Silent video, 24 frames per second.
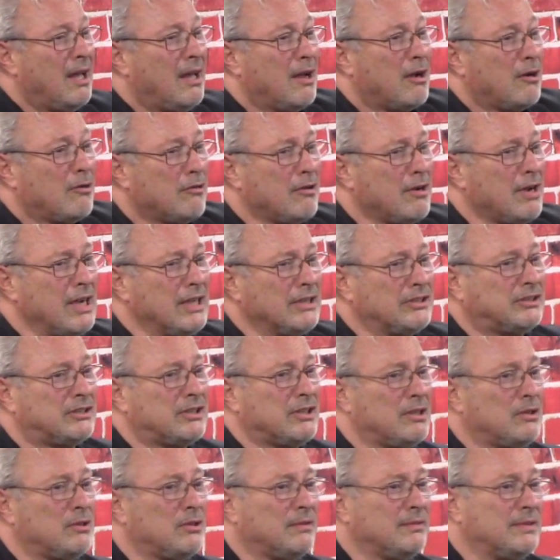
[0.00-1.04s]
All right,
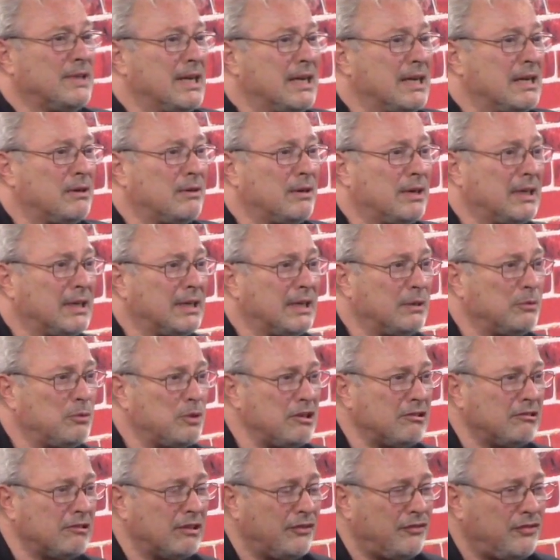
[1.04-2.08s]
so now I
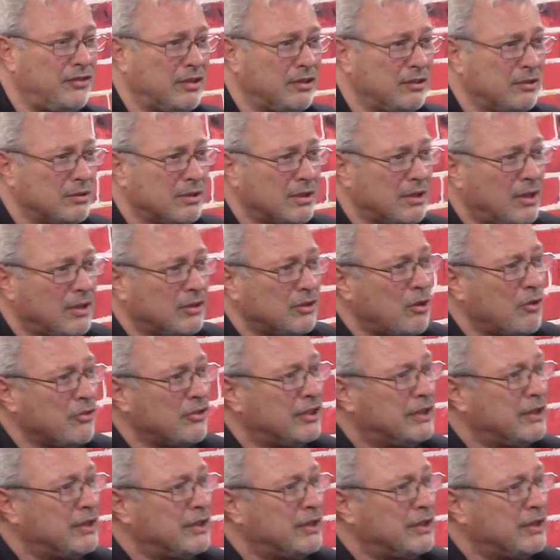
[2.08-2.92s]
wonder if you all know the